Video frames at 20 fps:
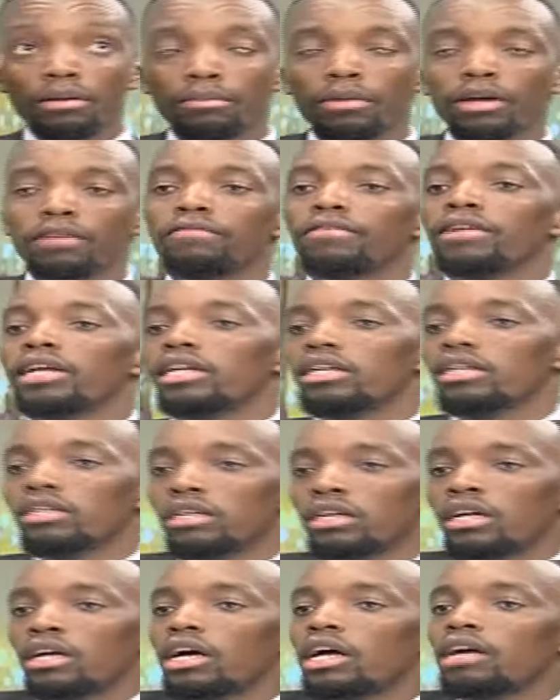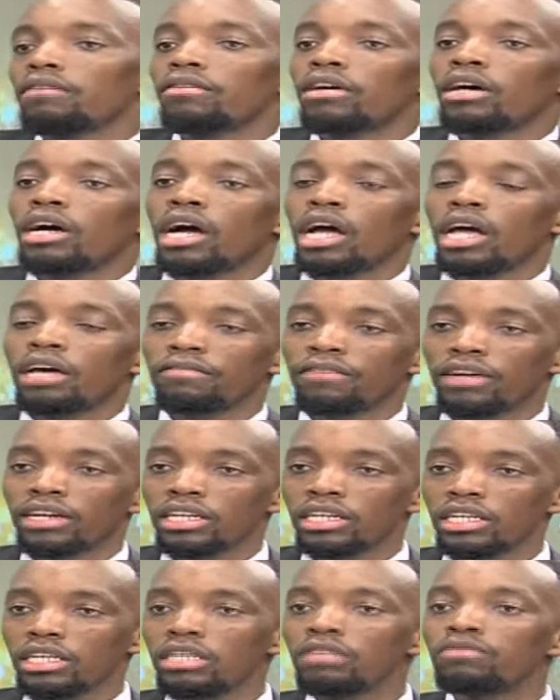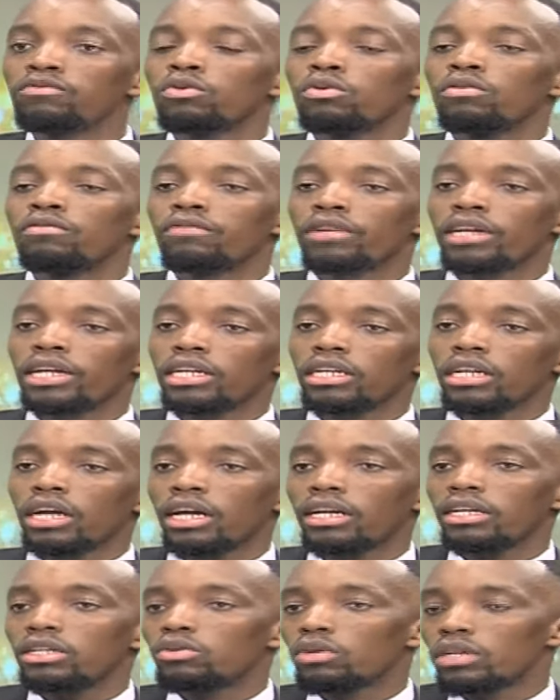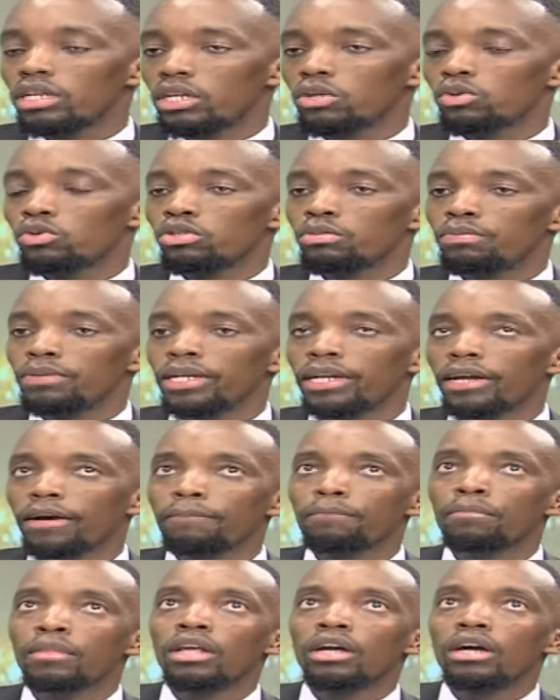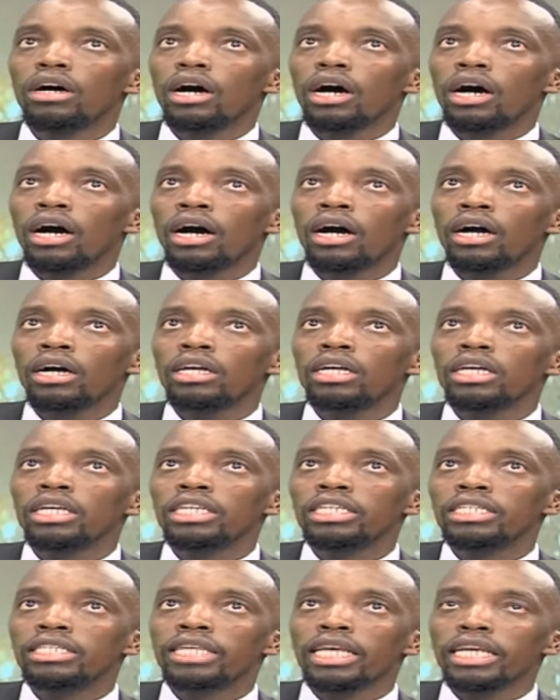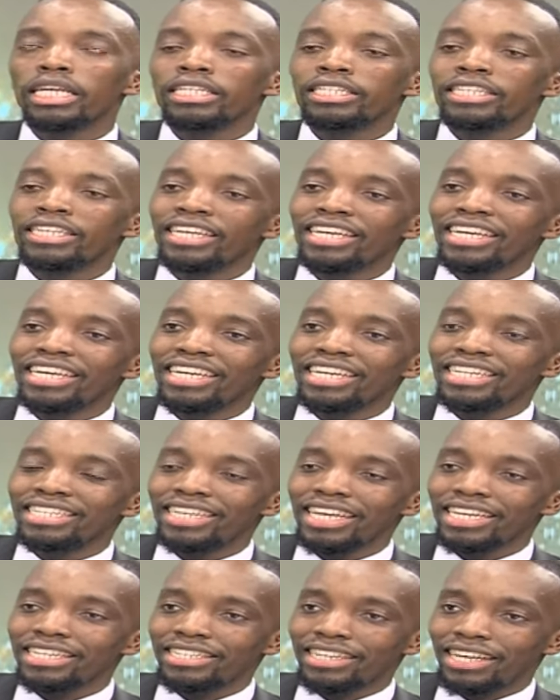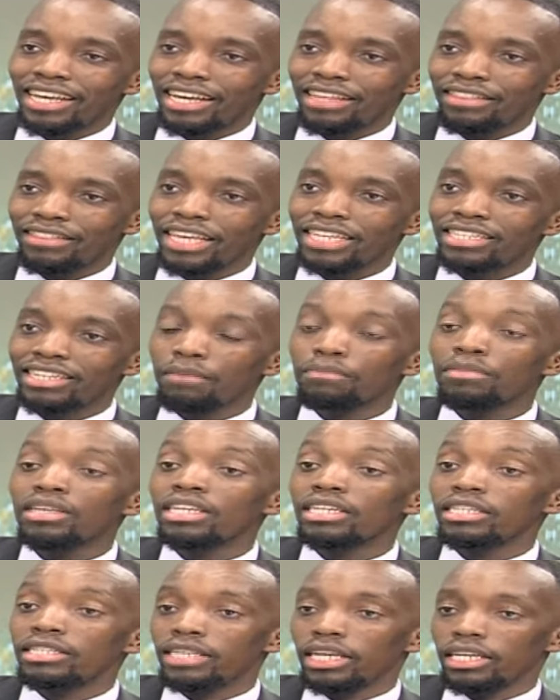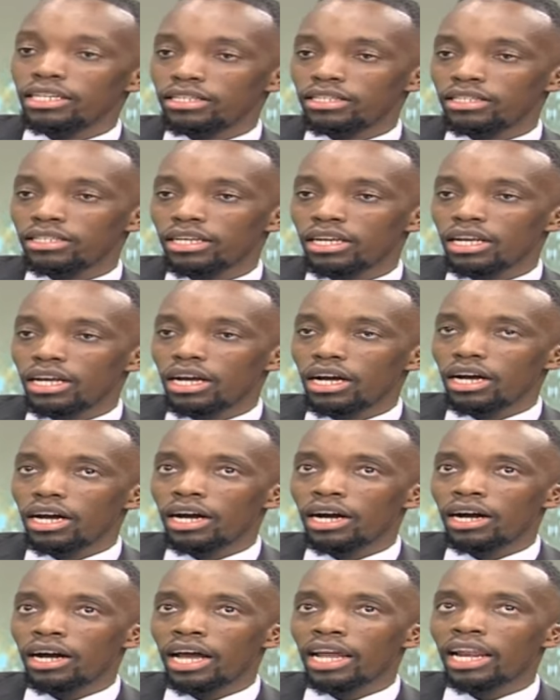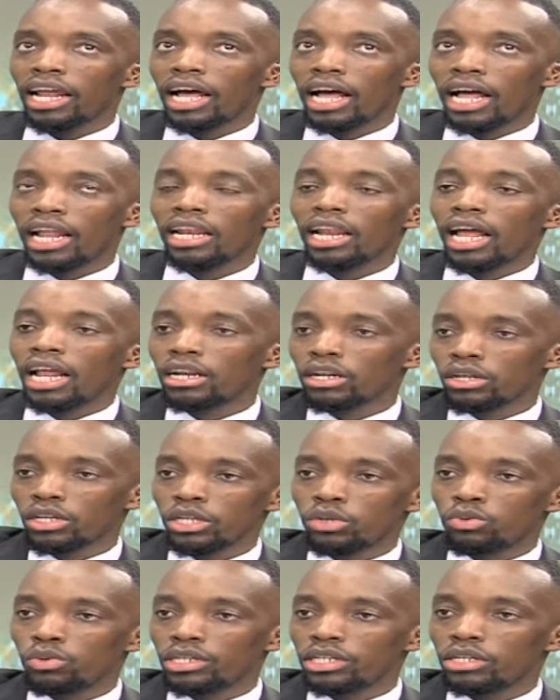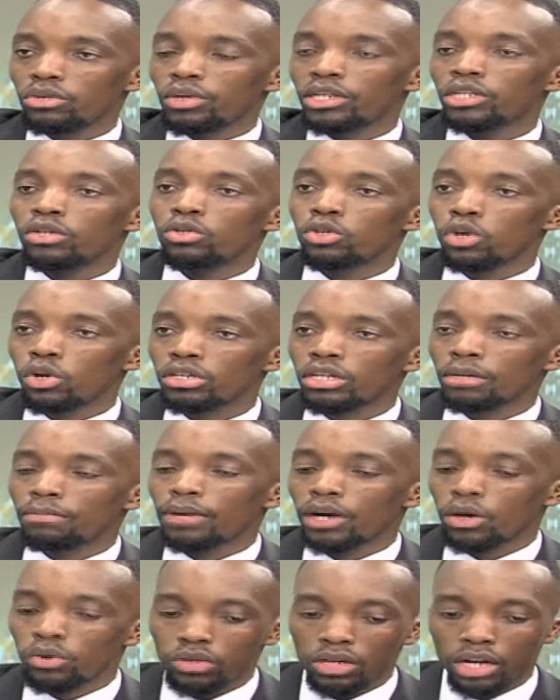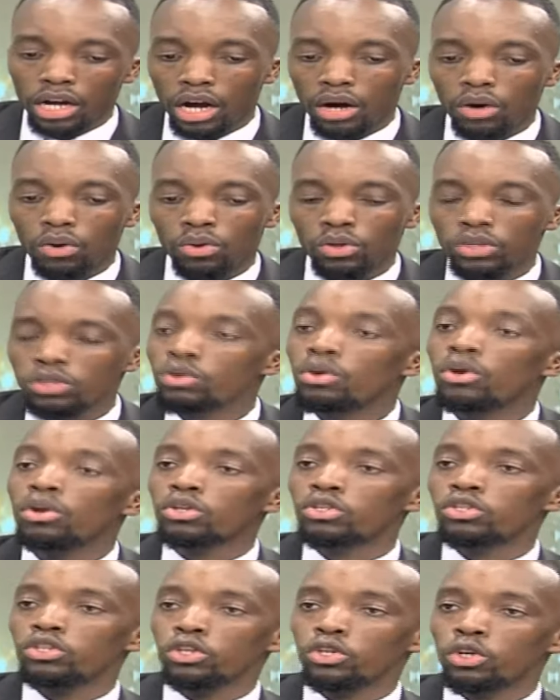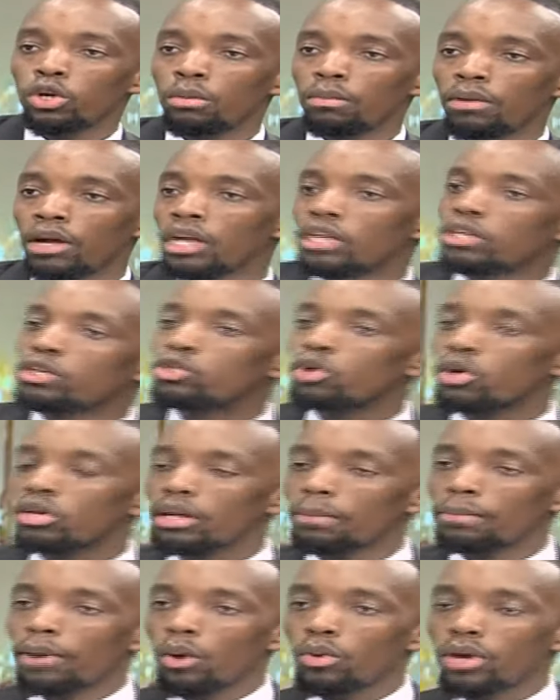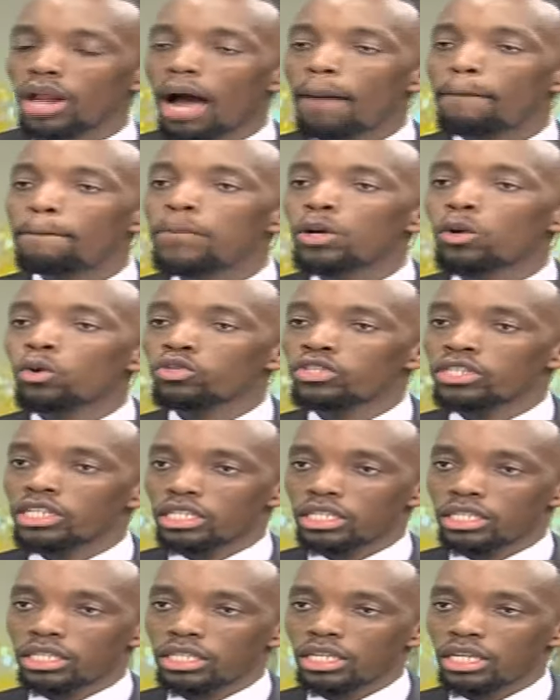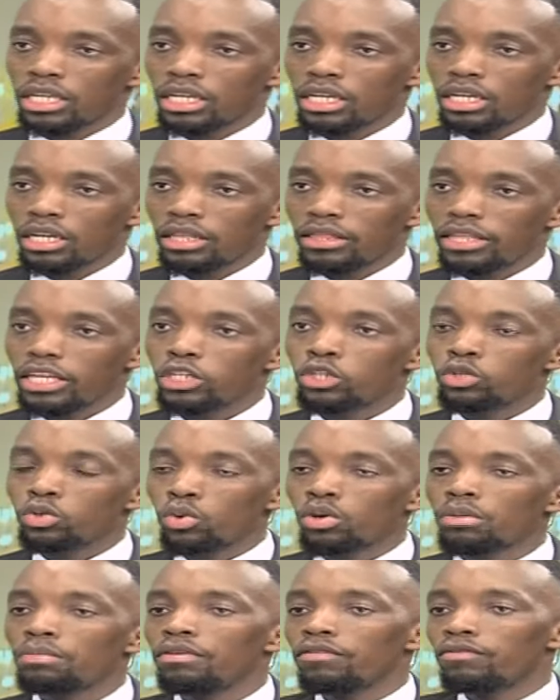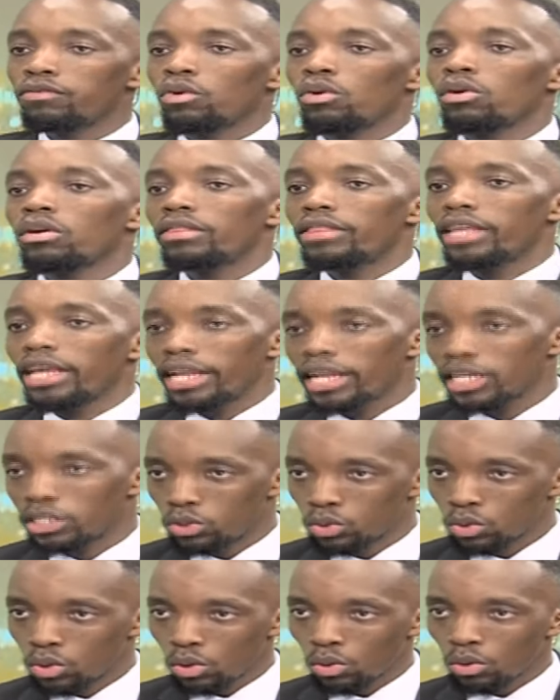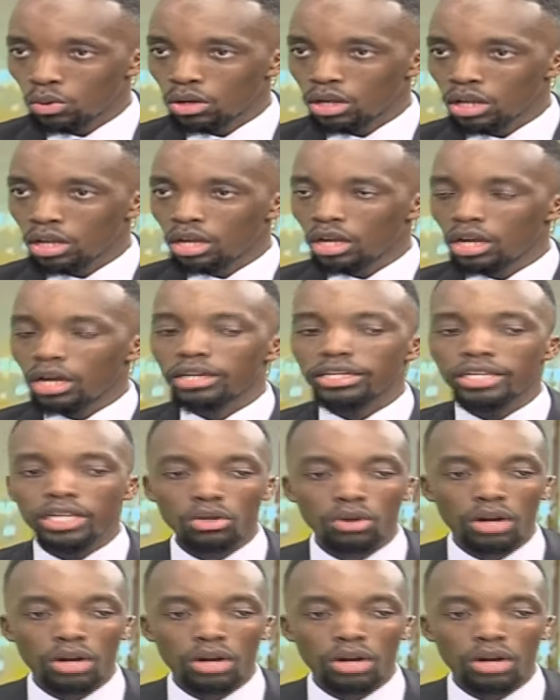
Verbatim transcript: my friend, I have, a, I have an evil friend, and it was Deno Spina. Uh, he says, he says, uh, there's something he says, uh, and I, I'll, I'll equate it. When you talked about how you lost your job, you mm. talked about a process right. they took before they let you go. Mm-hmm. Deno